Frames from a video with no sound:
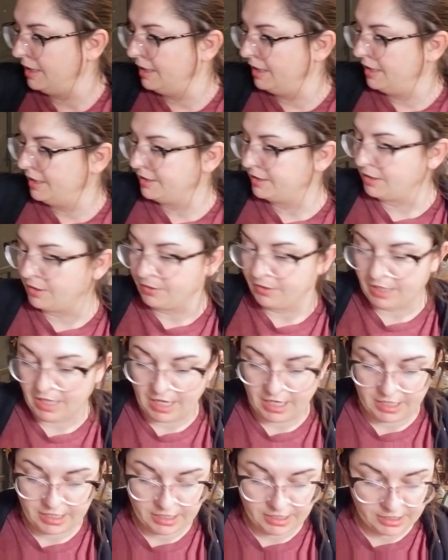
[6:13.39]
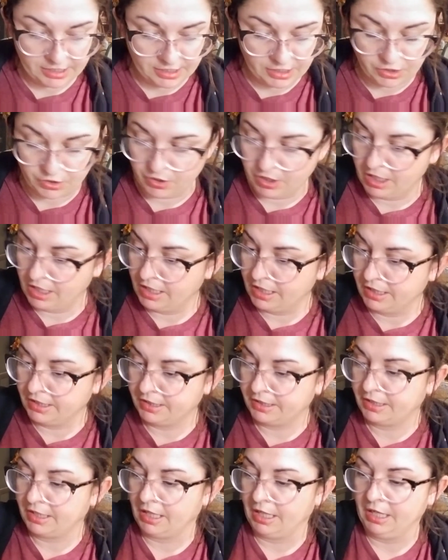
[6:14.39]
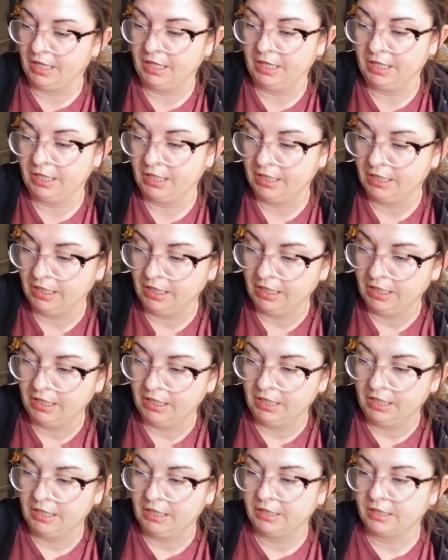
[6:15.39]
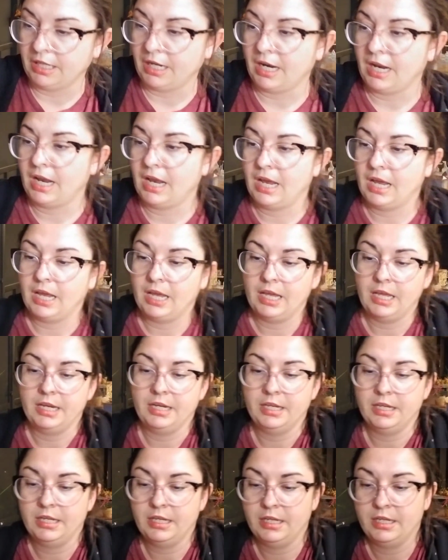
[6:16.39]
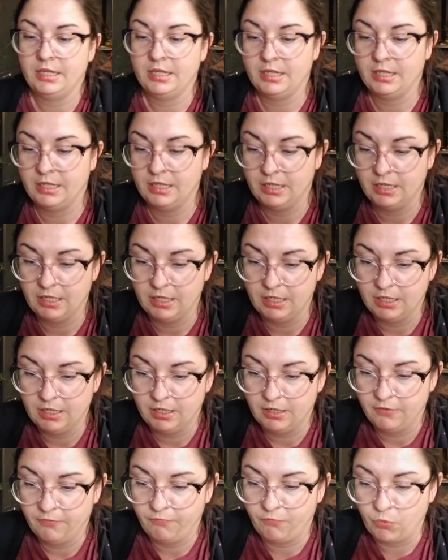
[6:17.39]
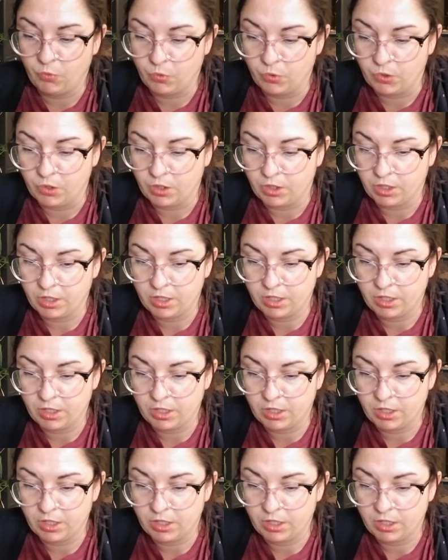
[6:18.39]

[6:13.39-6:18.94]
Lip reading: So that is the greens that I had for